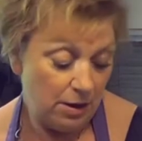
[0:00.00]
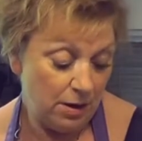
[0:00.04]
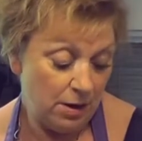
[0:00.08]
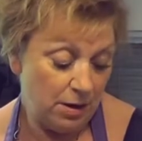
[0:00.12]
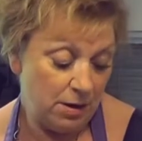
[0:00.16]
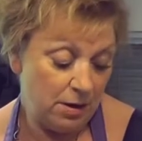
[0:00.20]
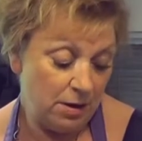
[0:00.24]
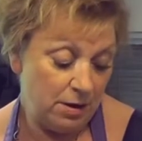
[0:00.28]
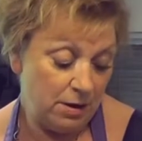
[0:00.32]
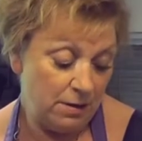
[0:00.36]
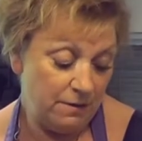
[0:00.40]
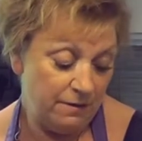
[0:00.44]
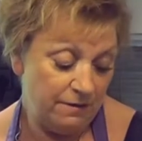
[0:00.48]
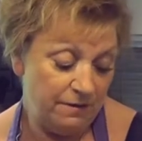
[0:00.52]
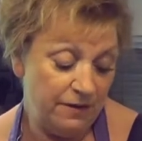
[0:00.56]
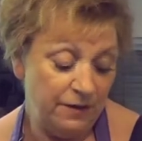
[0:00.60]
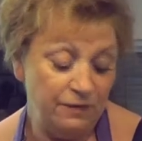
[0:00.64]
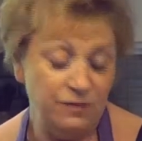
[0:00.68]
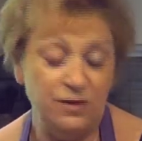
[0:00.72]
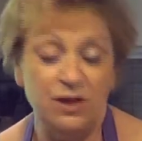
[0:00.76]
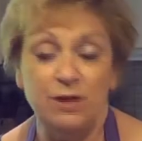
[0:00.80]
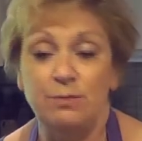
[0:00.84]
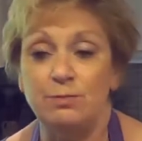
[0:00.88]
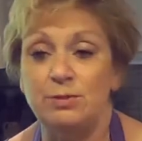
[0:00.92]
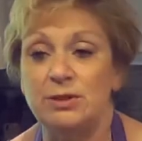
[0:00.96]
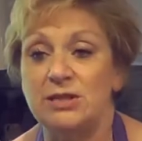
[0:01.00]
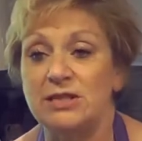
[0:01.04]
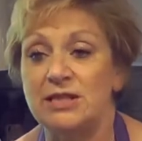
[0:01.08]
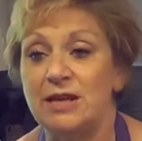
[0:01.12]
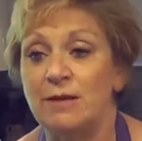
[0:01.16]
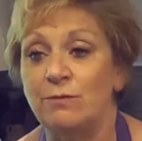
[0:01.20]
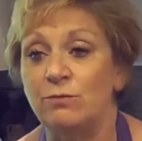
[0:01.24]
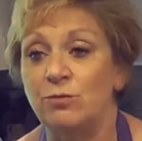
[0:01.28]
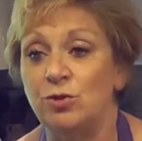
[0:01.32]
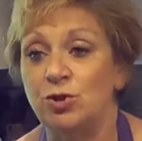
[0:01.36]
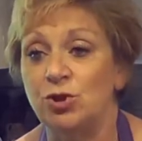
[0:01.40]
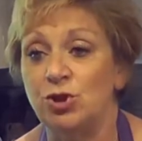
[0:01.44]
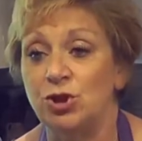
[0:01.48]

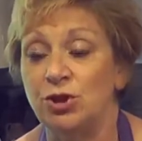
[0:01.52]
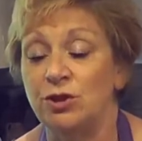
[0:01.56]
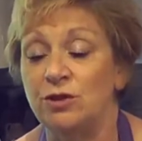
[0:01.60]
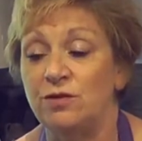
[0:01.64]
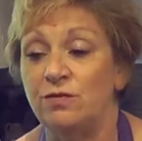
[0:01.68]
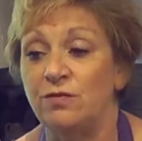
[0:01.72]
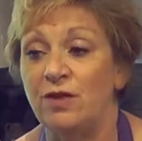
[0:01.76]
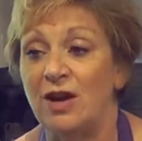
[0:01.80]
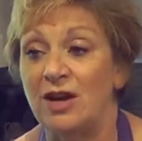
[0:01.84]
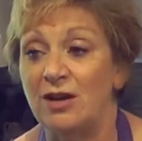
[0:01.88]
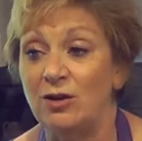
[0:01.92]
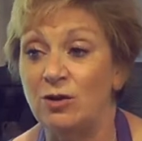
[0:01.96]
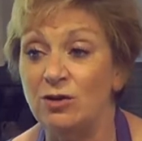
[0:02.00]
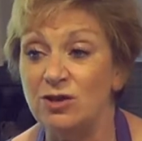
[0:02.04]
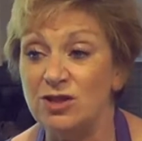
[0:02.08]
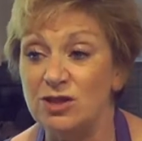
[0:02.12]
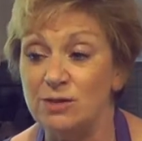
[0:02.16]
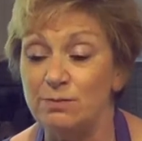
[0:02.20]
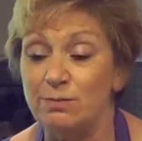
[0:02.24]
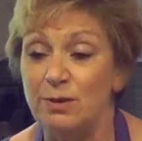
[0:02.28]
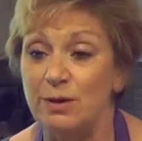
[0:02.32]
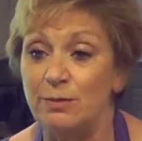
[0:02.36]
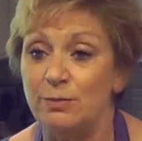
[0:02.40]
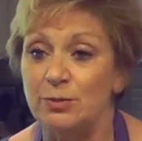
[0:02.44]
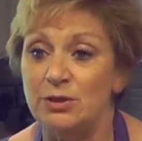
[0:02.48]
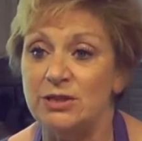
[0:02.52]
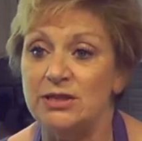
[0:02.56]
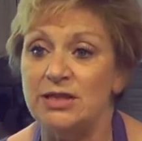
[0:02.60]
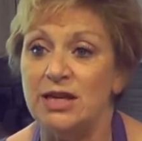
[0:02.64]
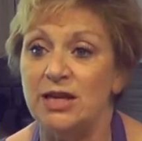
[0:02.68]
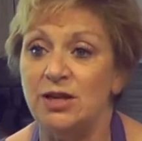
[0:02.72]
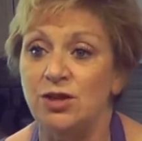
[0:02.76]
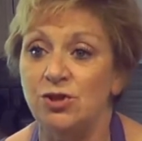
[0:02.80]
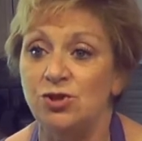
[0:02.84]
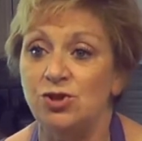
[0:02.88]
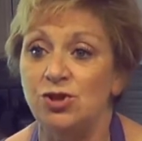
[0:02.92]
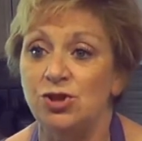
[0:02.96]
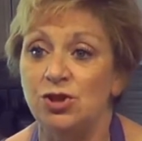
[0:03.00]
50% reduced fat. Lots of people
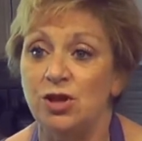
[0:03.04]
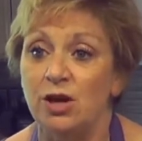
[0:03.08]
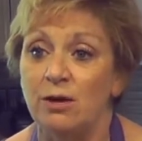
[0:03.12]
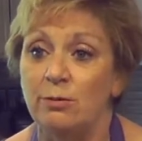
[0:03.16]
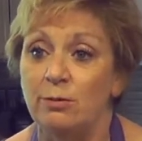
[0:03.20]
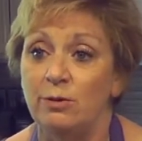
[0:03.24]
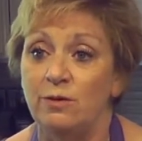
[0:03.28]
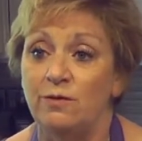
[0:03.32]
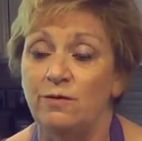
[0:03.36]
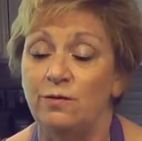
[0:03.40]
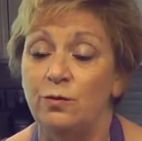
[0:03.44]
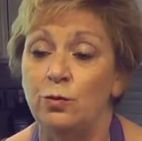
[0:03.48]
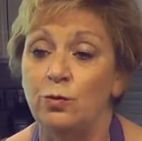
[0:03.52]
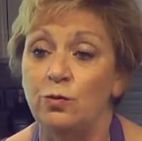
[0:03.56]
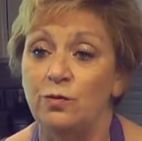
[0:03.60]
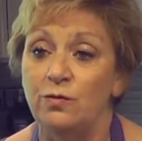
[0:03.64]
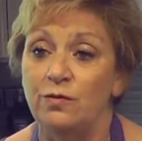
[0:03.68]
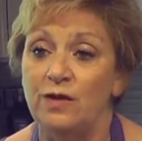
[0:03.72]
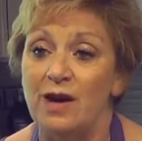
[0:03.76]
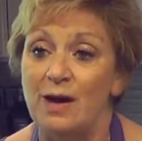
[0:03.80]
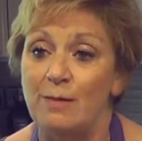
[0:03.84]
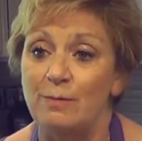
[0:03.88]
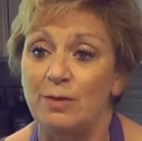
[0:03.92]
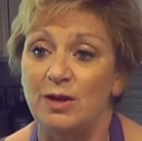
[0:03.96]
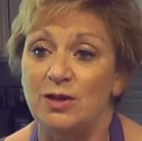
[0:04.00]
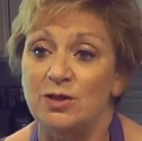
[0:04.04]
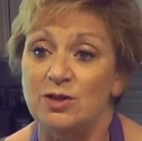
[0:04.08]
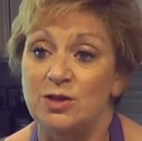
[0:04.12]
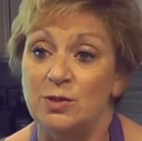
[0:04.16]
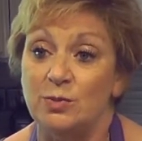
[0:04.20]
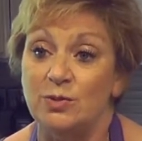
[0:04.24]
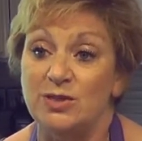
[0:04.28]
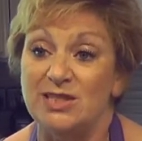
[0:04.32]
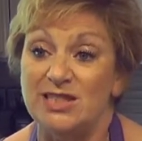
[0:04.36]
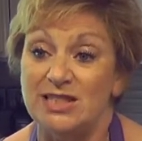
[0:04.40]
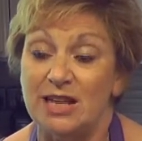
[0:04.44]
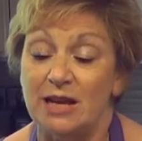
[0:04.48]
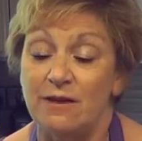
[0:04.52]
say you should go with full fat because it
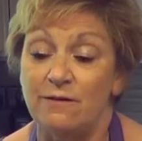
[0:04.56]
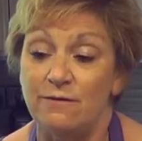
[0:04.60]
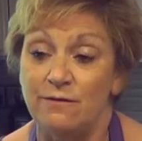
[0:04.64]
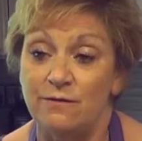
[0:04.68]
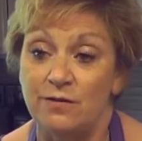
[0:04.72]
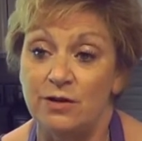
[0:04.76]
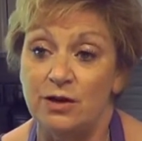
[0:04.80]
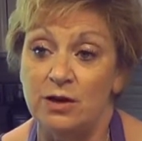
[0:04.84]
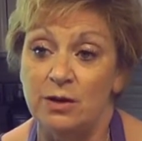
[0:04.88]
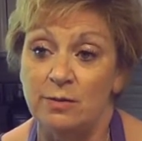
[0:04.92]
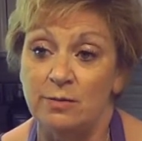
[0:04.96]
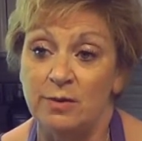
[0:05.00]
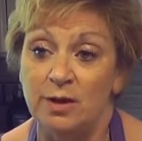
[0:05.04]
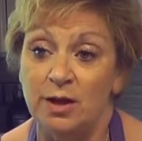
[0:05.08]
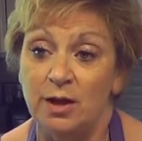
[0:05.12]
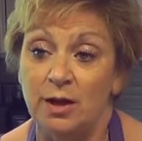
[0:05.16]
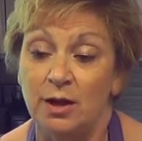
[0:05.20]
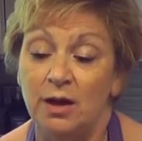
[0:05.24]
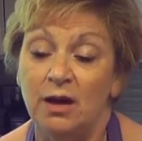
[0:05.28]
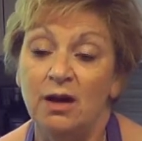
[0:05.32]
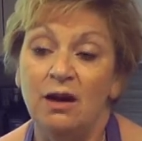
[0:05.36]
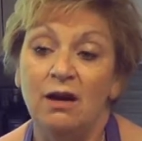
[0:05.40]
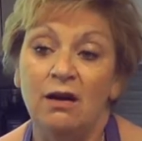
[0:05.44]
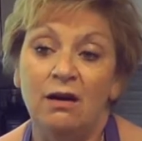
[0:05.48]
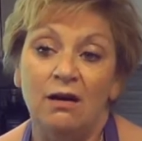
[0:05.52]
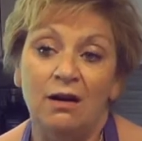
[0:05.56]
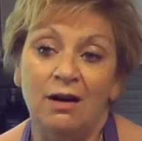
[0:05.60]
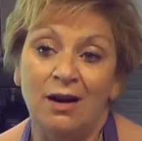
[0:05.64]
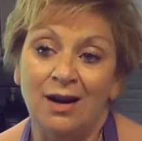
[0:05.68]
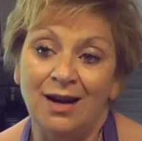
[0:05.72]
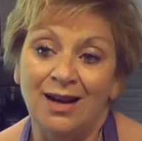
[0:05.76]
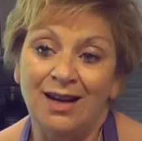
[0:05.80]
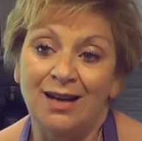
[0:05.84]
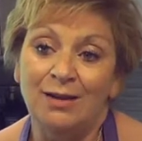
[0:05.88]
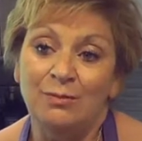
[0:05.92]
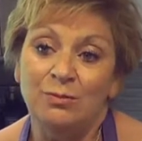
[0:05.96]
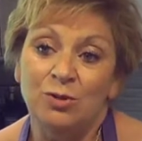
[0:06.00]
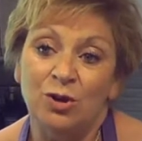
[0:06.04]
will stay firmer.
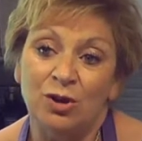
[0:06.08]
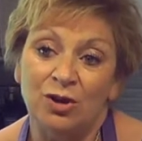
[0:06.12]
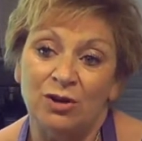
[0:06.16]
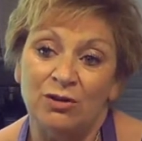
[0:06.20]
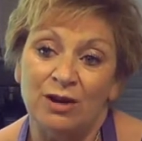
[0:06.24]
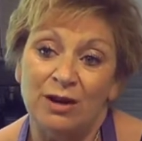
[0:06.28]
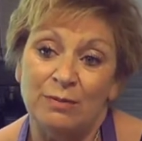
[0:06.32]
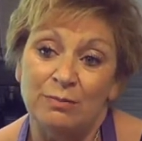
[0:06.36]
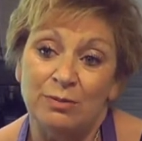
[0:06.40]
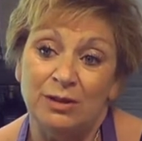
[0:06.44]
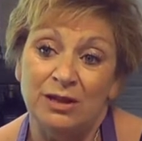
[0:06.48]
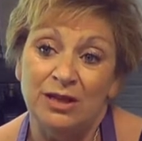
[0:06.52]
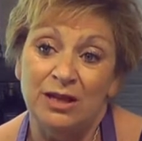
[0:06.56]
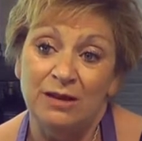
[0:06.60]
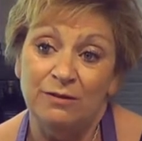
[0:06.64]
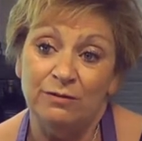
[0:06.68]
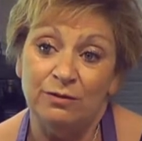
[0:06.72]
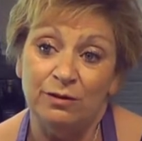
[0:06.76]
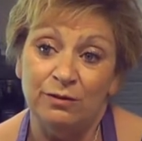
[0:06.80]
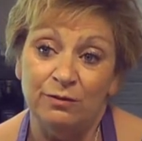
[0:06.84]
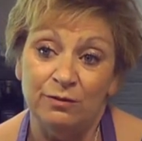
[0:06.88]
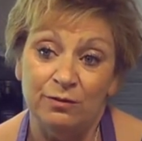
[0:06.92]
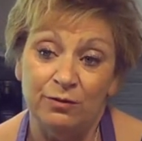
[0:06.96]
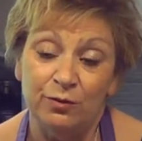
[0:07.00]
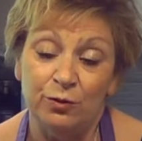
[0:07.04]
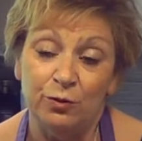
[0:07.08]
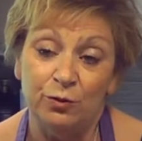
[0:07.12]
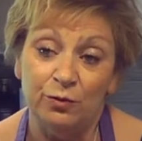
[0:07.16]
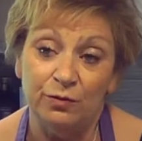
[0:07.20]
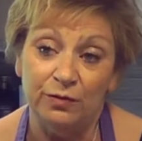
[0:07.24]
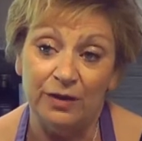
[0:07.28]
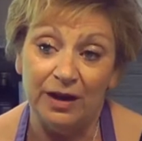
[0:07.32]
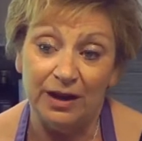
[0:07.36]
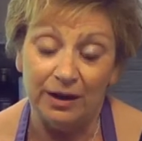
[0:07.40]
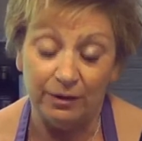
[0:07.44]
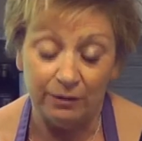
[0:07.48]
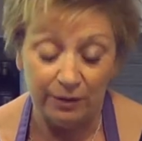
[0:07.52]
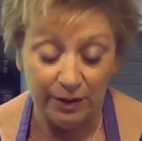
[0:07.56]
I'm not a great believer in full
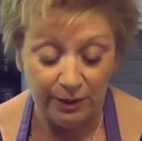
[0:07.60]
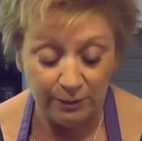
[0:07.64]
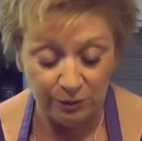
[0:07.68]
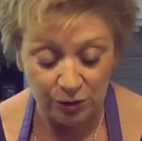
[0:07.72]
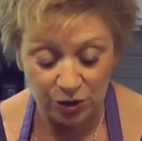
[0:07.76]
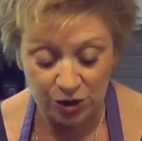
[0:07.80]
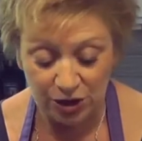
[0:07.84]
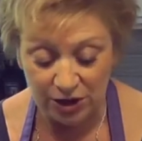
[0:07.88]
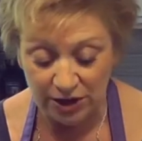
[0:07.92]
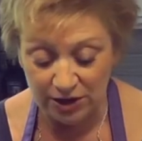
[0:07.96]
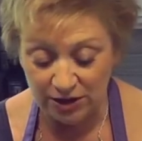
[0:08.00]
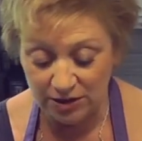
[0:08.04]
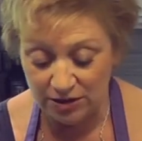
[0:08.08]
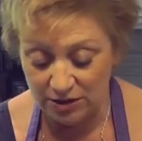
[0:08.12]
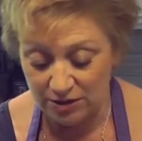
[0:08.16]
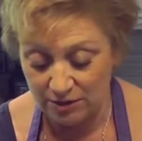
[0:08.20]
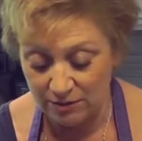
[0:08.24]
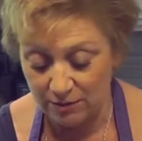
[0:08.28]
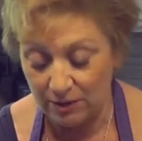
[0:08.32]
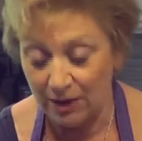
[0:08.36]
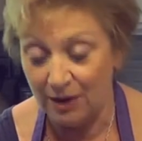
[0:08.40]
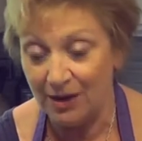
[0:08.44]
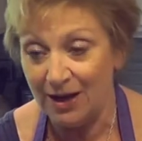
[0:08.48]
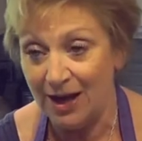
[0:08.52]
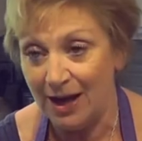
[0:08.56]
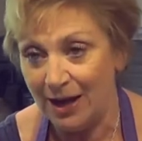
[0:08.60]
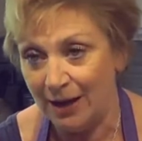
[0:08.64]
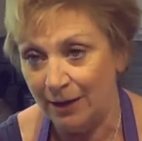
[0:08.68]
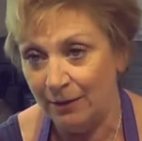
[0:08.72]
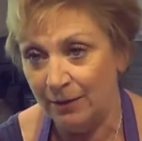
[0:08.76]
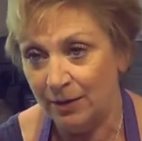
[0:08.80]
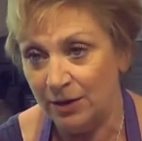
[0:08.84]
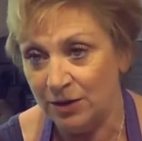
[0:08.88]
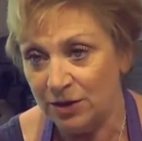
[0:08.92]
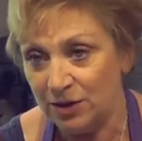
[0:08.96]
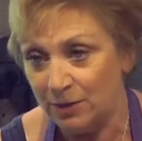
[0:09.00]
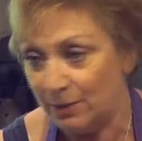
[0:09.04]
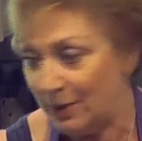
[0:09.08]
fat cream cheese,
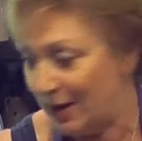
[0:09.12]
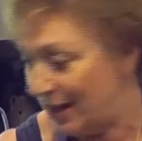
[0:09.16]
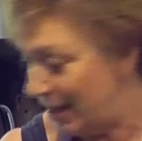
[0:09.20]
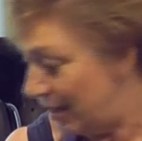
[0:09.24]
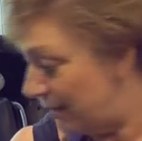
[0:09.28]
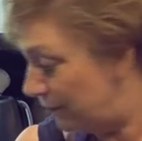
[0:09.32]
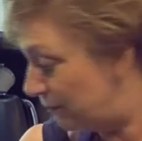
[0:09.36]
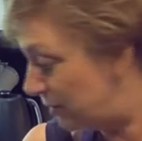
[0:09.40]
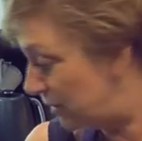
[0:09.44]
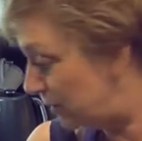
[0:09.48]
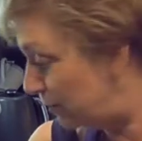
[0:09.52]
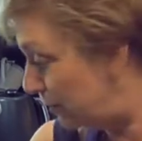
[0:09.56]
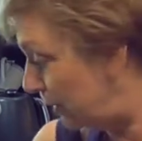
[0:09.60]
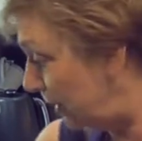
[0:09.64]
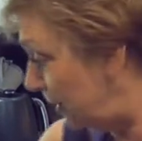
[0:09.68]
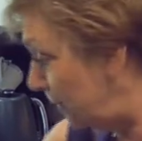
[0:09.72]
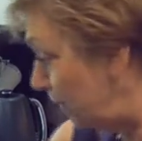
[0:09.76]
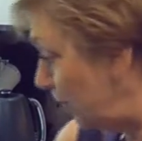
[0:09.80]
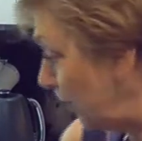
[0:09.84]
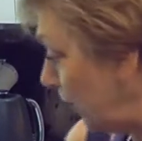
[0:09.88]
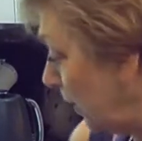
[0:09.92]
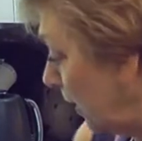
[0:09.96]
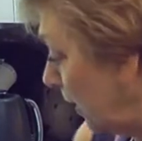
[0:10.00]
again because of my hips, but